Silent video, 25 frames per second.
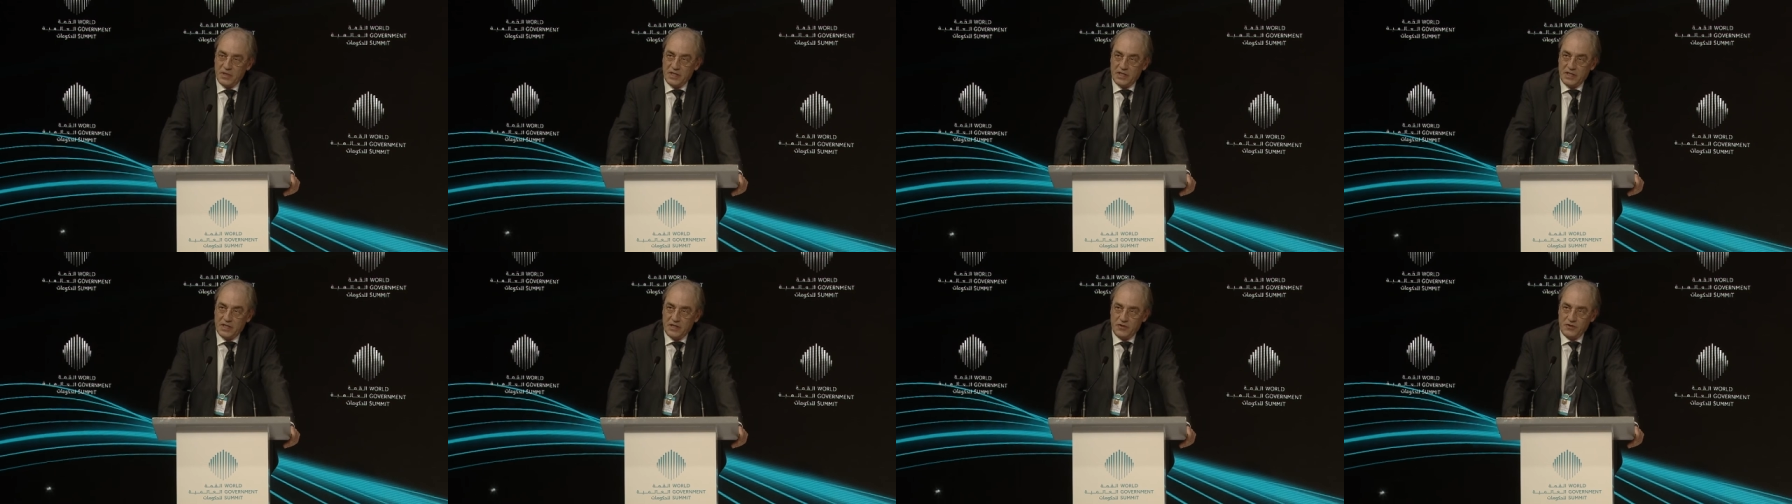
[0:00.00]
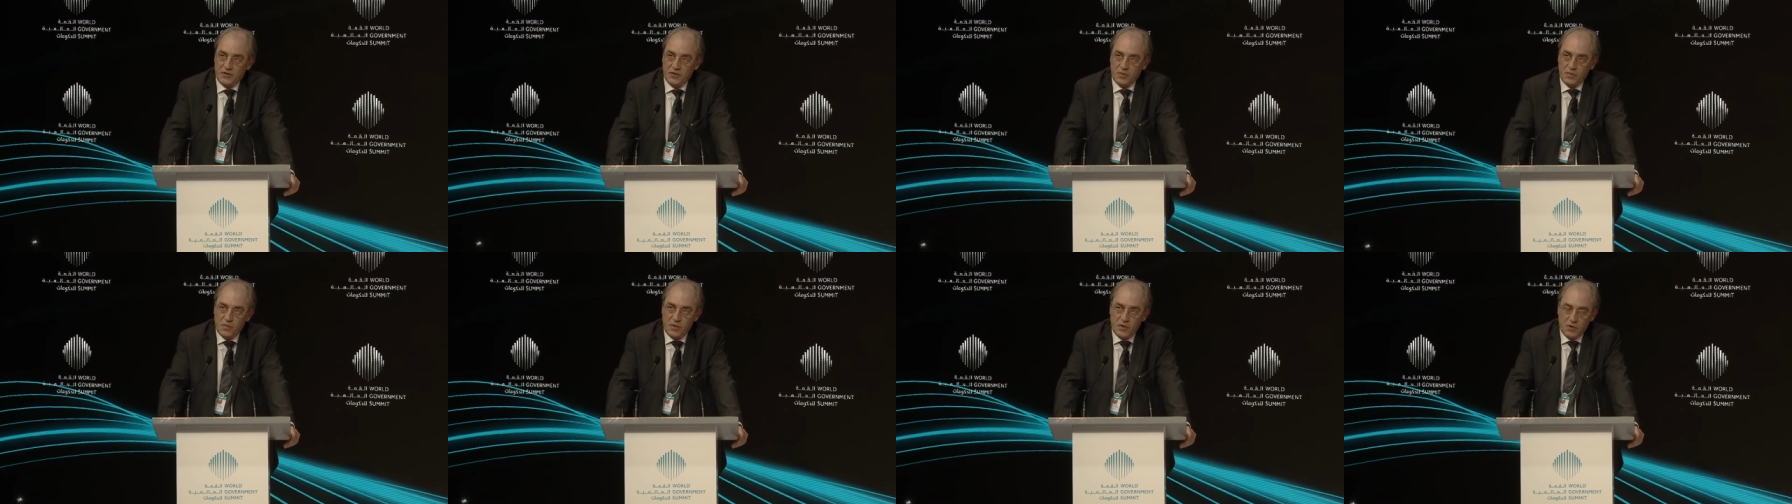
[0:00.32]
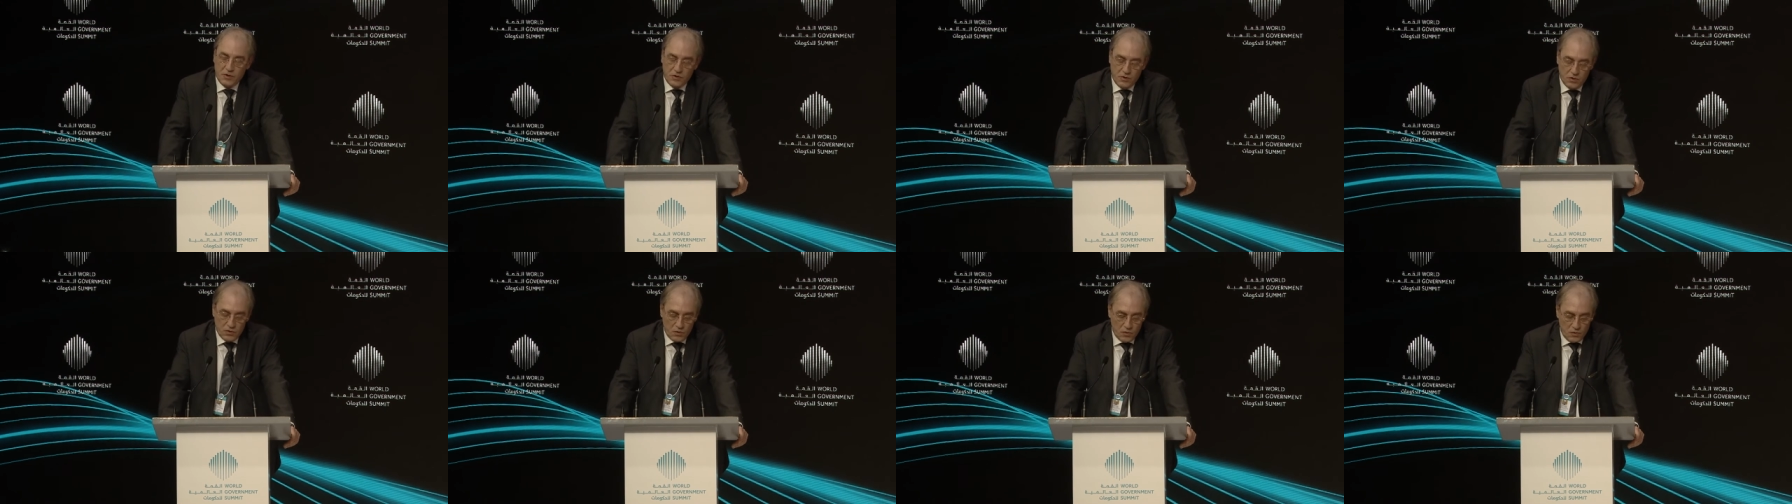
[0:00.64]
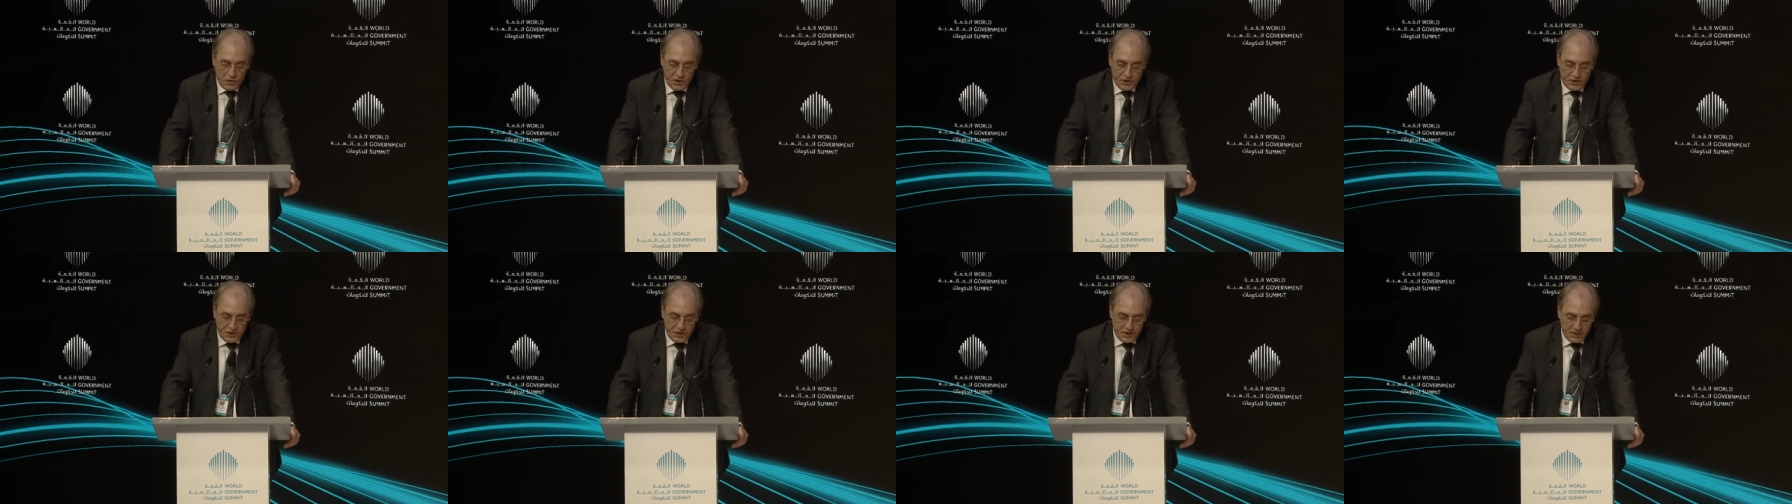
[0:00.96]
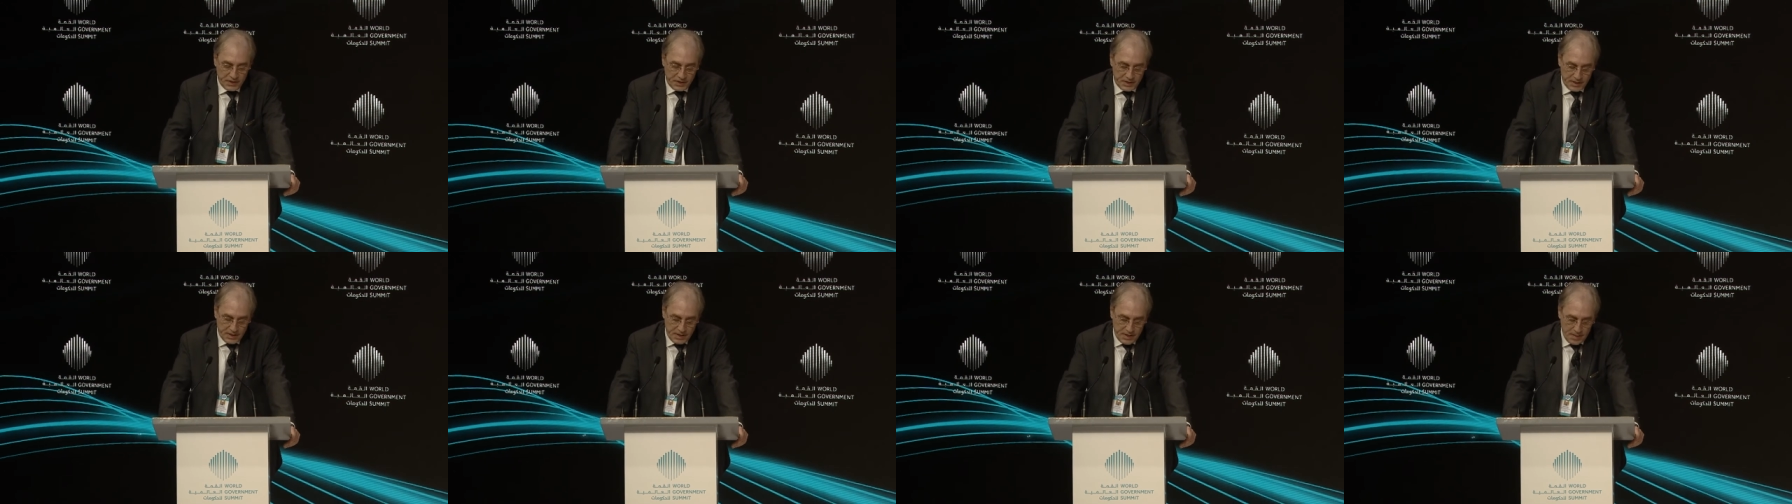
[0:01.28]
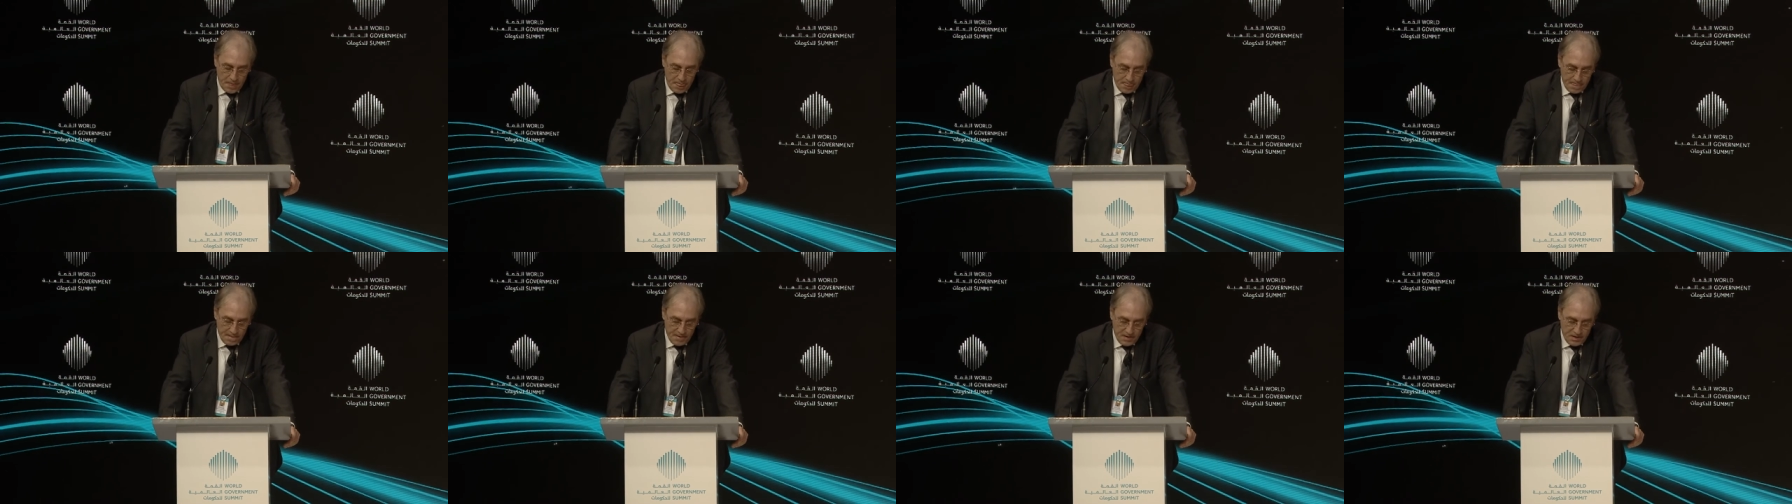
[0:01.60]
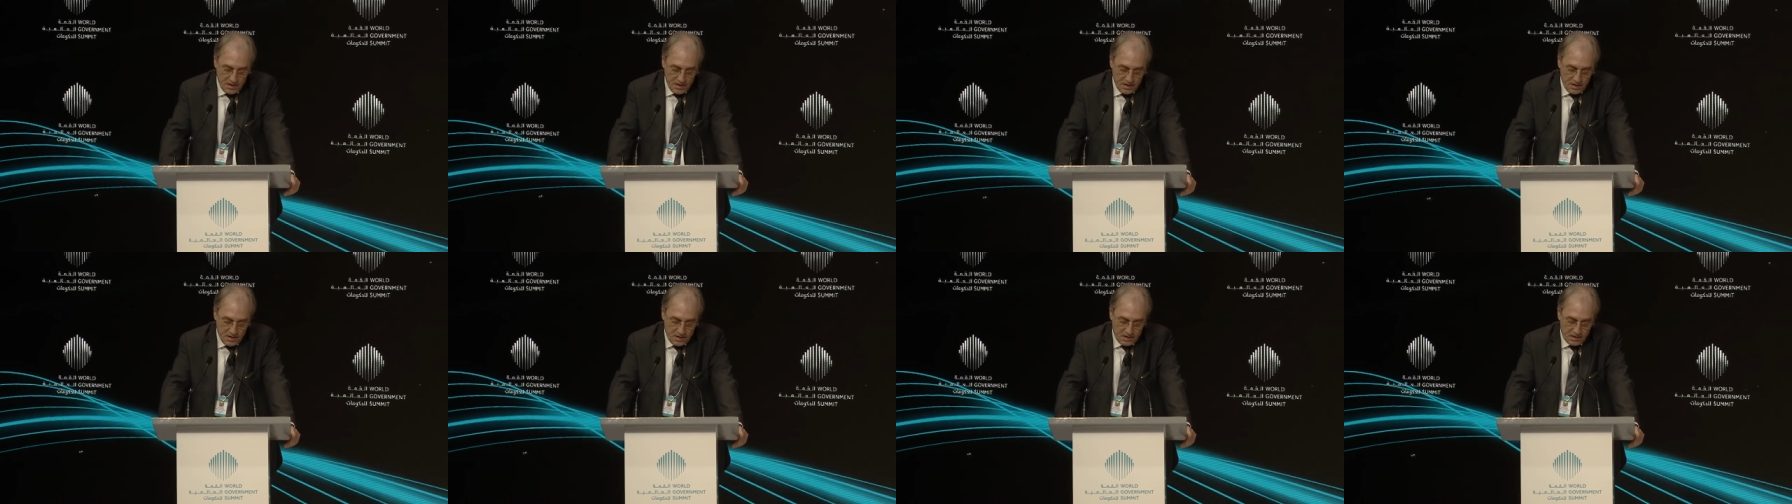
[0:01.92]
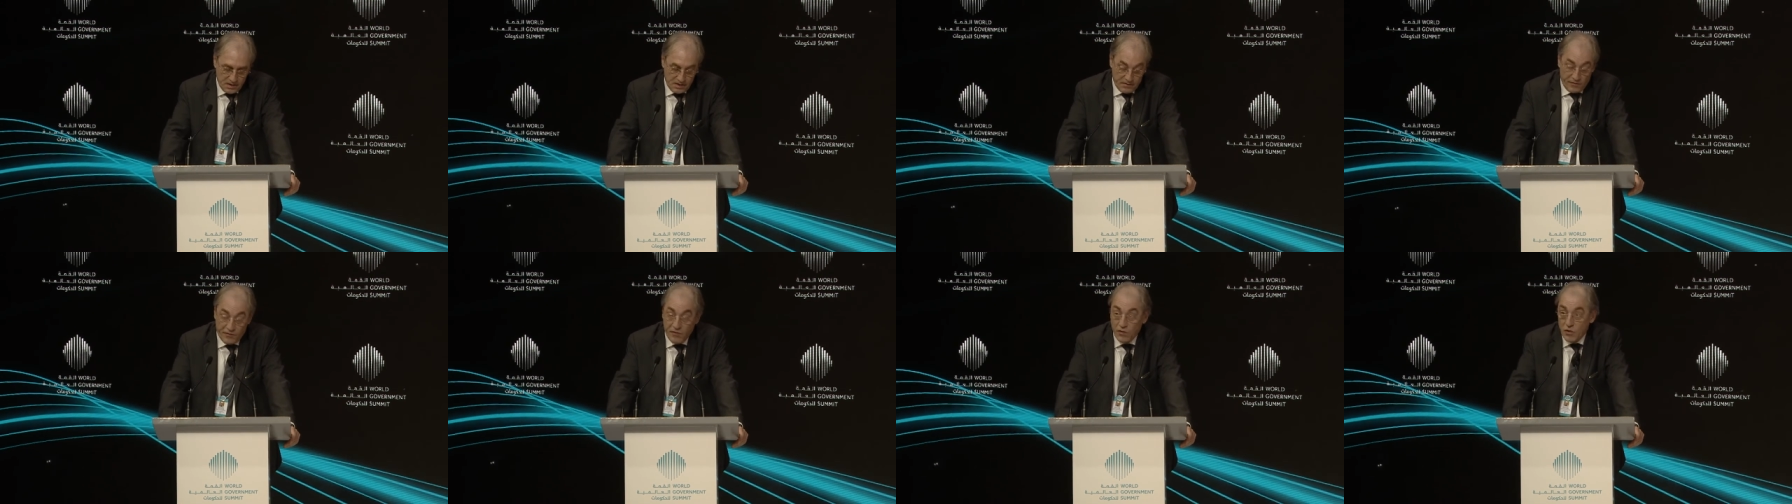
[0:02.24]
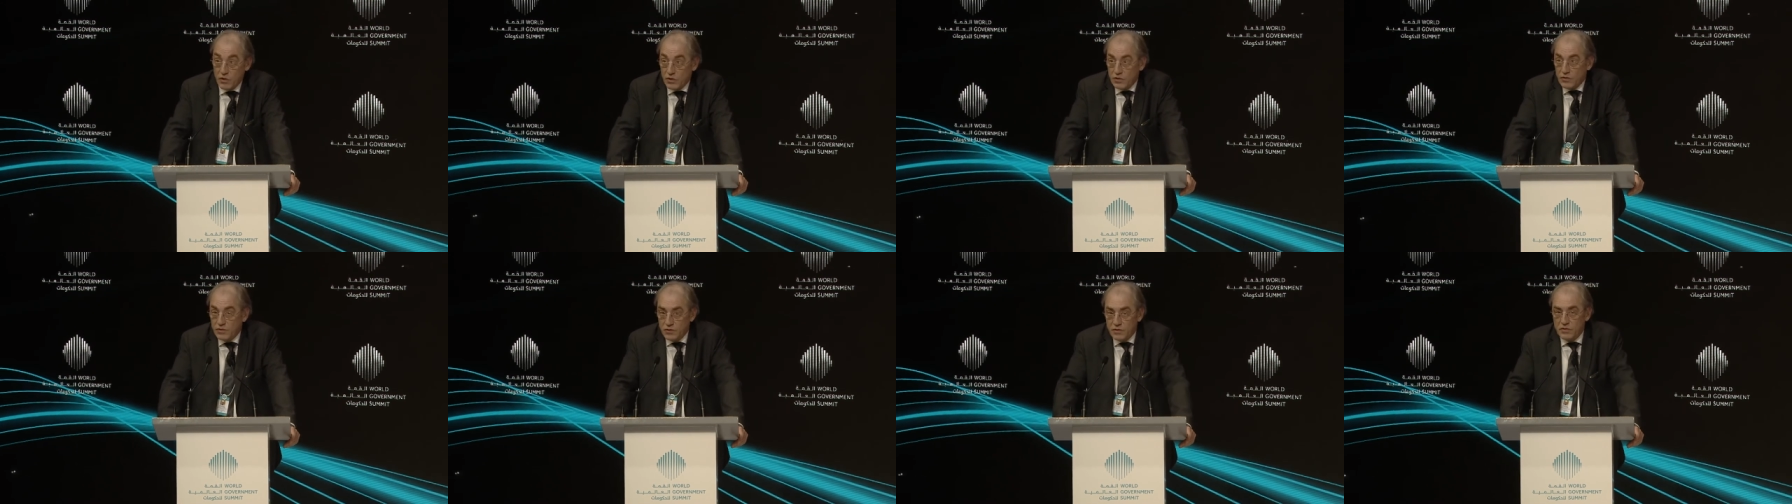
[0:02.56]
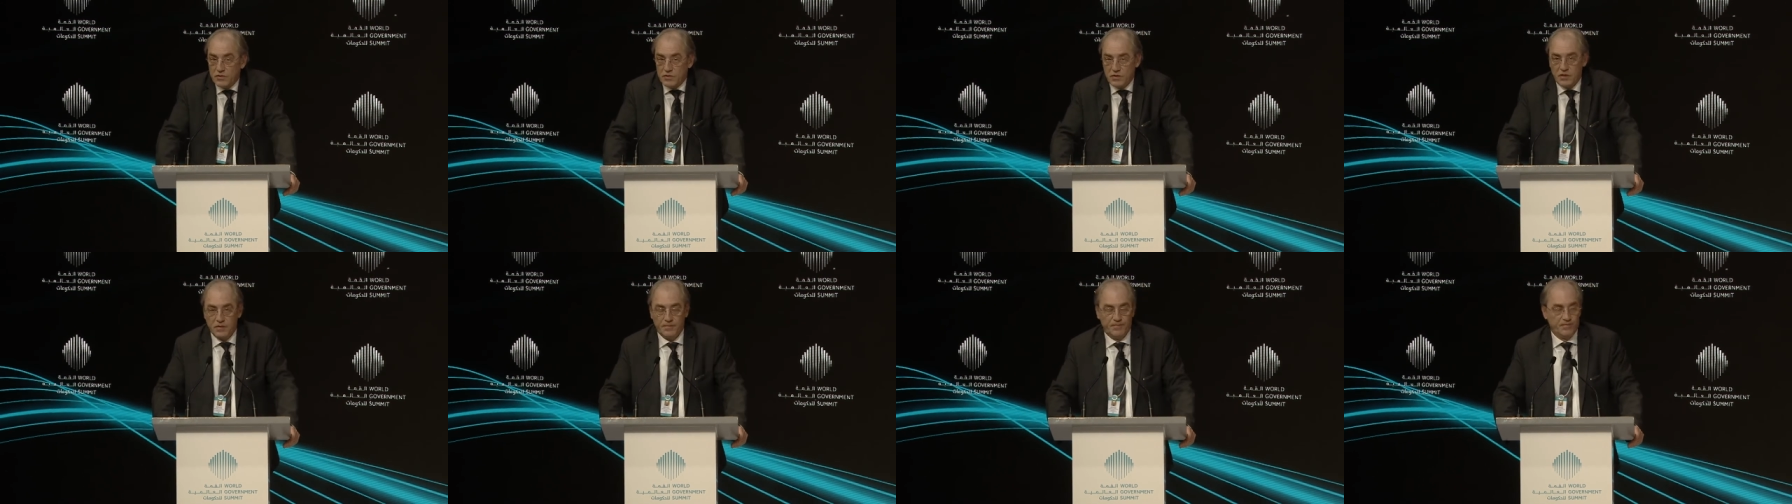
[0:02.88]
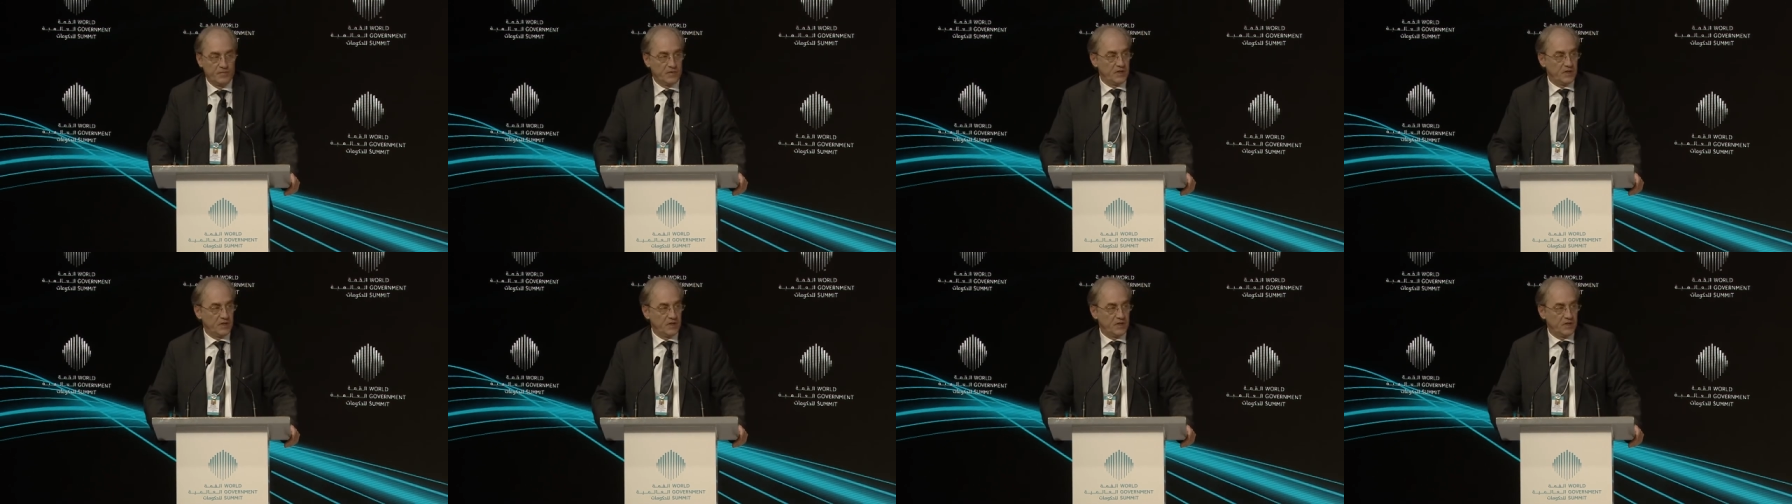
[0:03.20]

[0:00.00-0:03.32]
habitation module, which is the focus